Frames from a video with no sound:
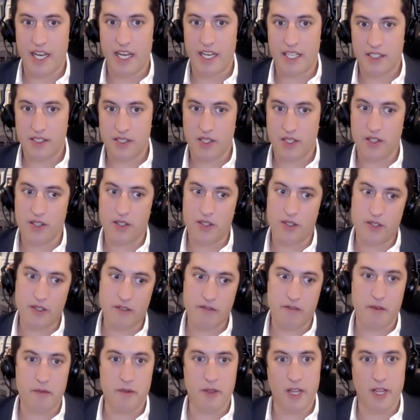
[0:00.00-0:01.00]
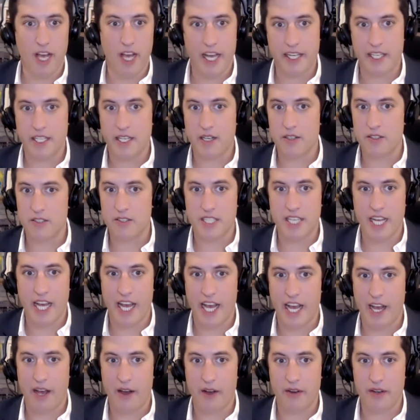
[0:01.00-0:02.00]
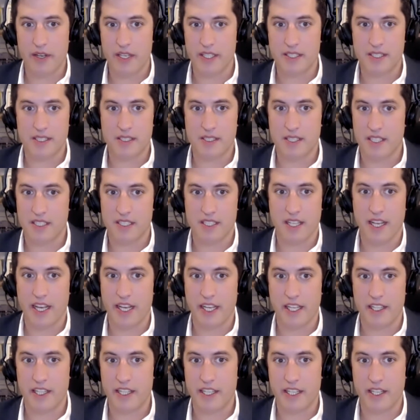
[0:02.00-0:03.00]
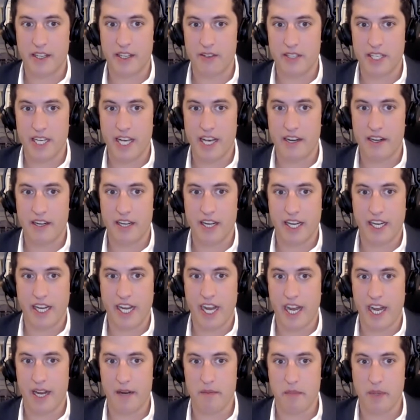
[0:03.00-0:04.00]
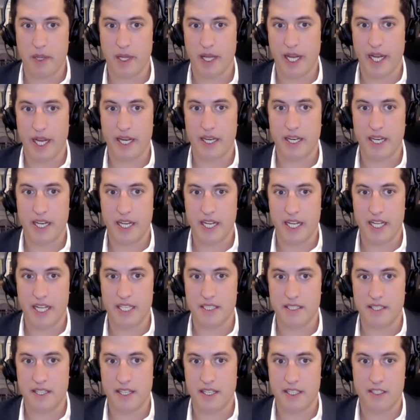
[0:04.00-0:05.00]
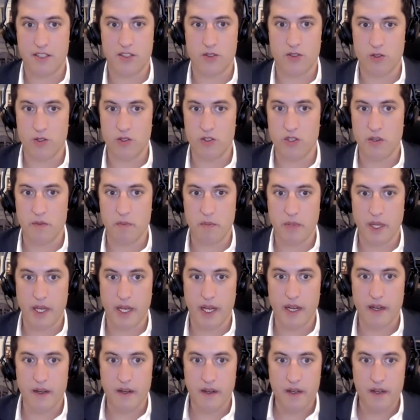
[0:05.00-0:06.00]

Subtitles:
So if a line goes down, it's as likely to go down in a can plant as an extrusion plant.